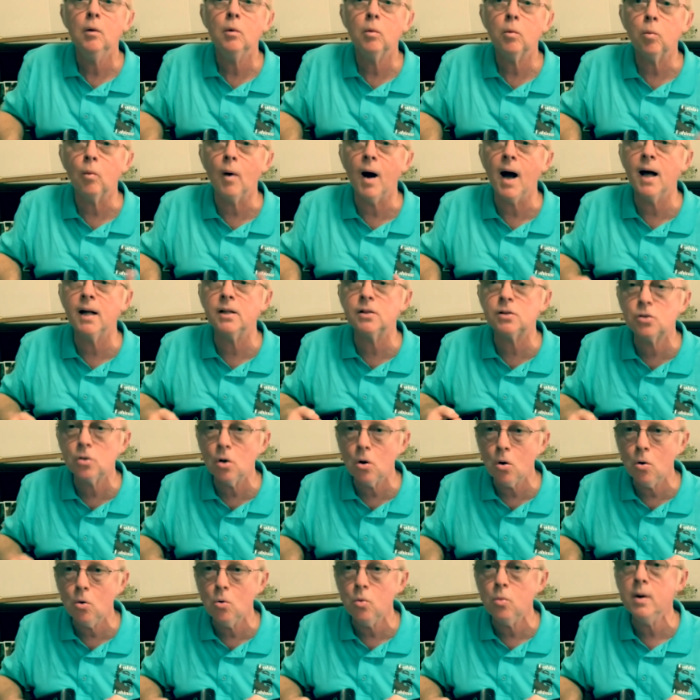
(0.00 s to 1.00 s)
Why
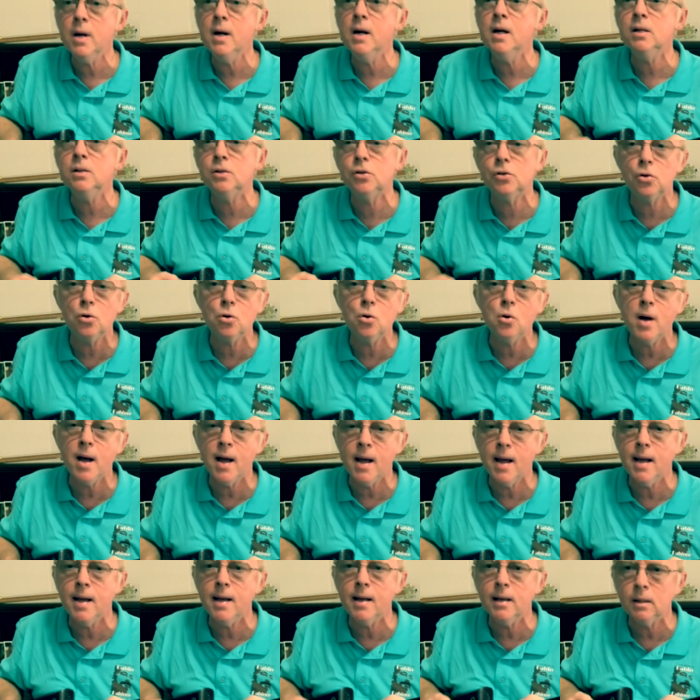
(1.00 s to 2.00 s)
don't we do
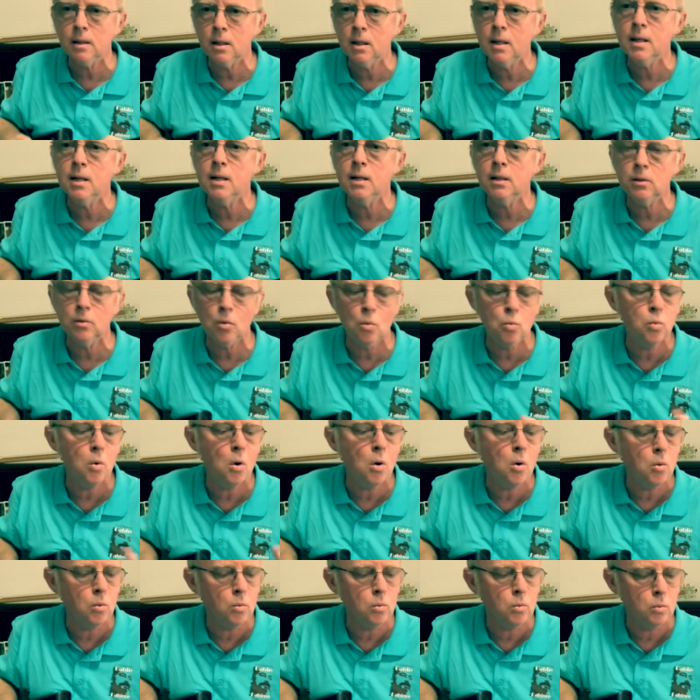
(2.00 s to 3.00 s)
it in the
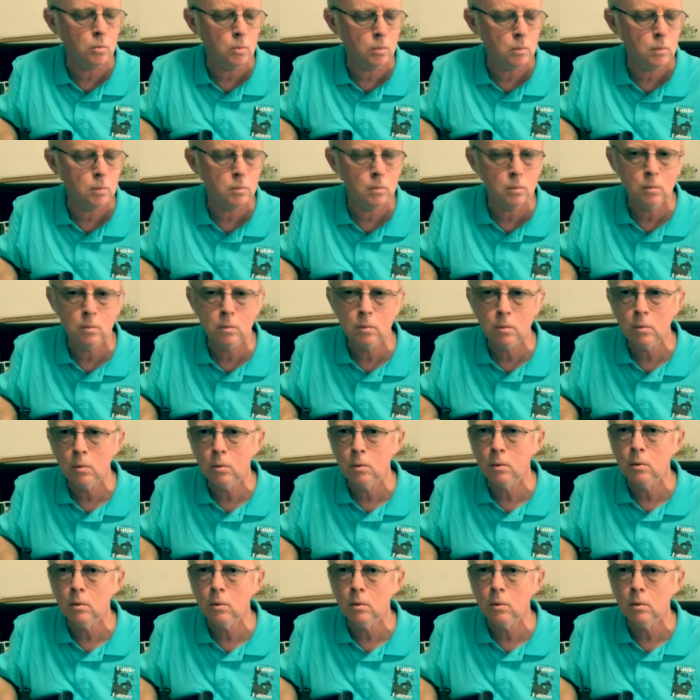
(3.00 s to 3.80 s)
road? So